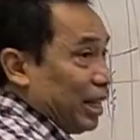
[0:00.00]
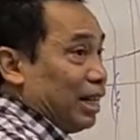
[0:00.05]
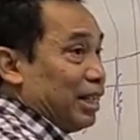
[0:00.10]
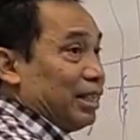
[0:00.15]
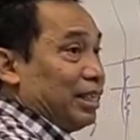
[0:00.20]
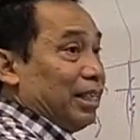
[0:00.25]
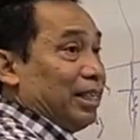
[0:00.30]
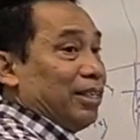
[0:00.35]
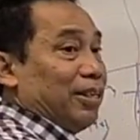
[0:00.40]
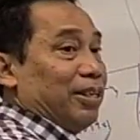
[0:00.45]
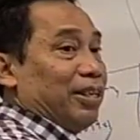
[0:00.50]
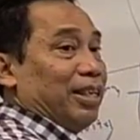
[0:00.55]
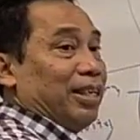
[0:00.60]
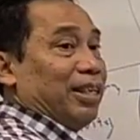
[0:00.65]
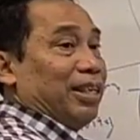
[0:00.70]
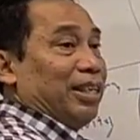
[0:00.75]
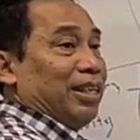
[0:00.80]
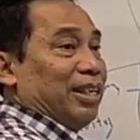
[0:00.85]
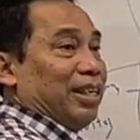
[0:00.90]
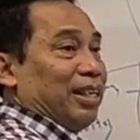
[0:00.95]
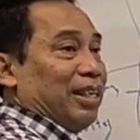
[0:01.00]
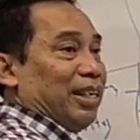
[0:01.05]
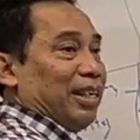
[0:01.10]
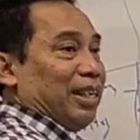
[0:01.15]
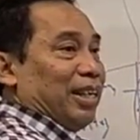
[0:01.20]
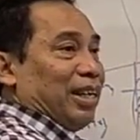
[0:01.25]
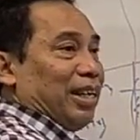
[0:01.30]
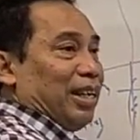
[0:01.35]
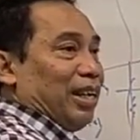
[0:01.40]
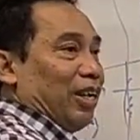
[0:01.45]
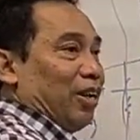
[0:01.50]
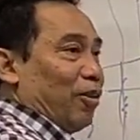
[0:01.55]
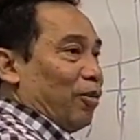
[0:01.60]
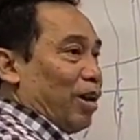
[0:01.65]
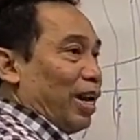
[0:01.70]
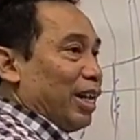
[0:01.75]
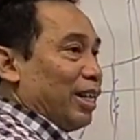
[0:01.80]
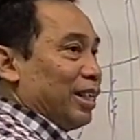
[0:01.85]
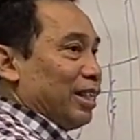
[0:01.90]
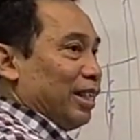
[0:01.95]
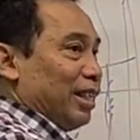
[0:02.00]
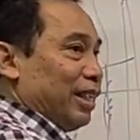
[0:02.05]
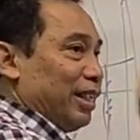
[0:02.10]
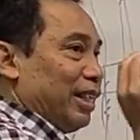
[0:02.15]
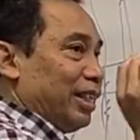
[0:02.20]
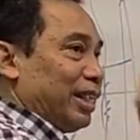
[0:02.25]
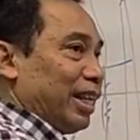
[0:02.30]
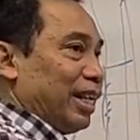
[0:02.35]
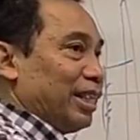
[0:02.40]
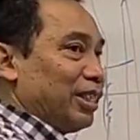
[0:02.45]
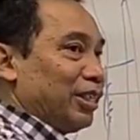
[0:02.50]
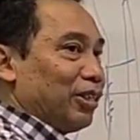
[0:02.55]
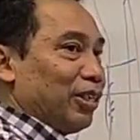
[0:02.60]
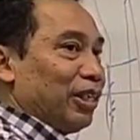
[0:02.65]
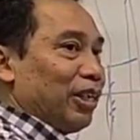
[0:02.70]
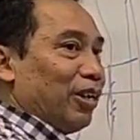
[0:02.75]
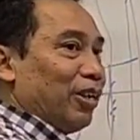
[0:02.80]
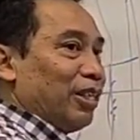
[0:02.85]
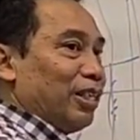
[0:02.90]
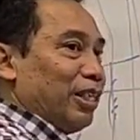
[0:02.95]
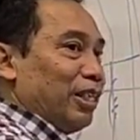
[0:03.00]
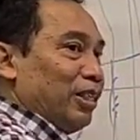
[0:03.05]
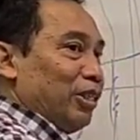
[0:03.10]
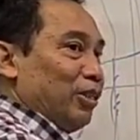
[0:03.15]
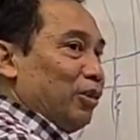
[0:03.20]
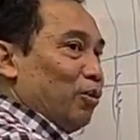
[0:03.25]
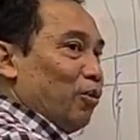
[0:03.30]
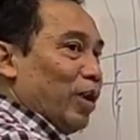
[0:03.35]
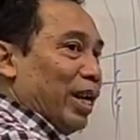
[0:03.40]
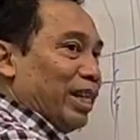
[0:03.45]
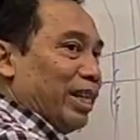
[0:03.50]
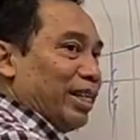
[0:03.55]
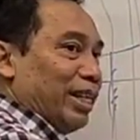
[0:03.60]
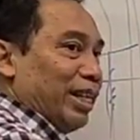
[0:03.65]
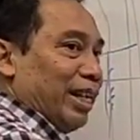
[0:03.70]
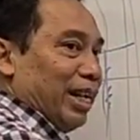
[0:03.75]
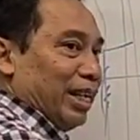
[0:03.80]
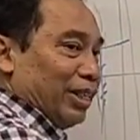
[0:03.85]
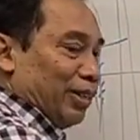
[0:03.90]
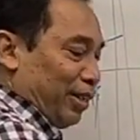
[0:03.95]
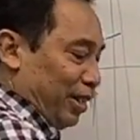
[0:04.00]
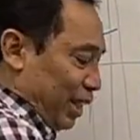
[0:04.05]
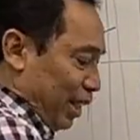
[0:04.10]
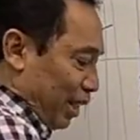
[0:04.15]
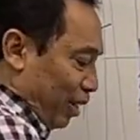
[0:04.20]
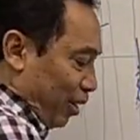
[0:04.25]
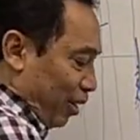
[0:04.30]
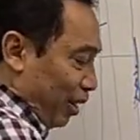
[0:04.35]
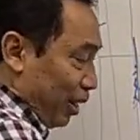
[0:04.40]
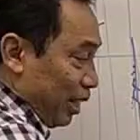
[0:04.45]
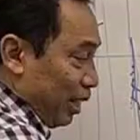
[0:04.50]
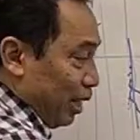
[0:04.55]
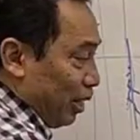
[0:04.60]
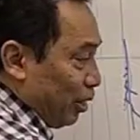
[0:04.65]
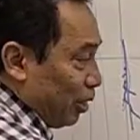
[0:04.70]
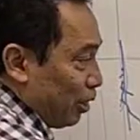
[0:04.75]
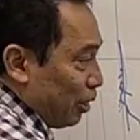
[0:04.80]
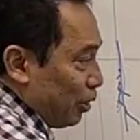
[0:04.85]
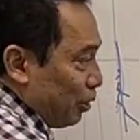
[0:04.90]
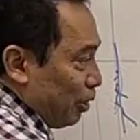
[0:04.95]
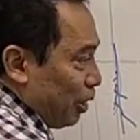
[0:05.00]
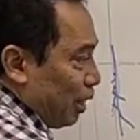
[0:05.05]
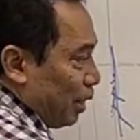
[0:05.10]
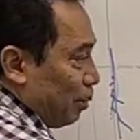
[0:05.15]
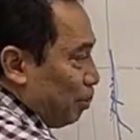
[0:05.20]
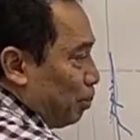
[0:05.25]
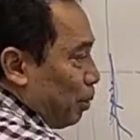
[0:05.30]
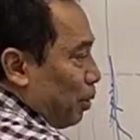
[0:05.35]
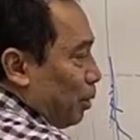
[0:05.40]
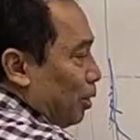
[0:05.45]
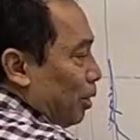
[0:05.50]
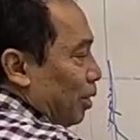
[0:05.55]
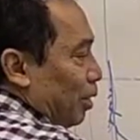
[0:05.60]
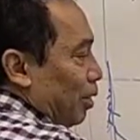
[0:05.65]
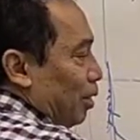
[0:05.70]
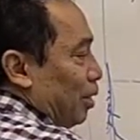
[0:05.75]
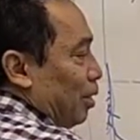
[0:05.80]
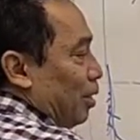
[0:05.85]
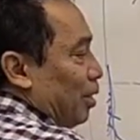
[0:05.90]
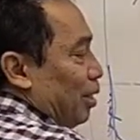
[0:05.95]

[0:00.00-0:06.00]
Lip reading: calcitonin. Now what? This calcitonin only do one thing actually, only go to the bone.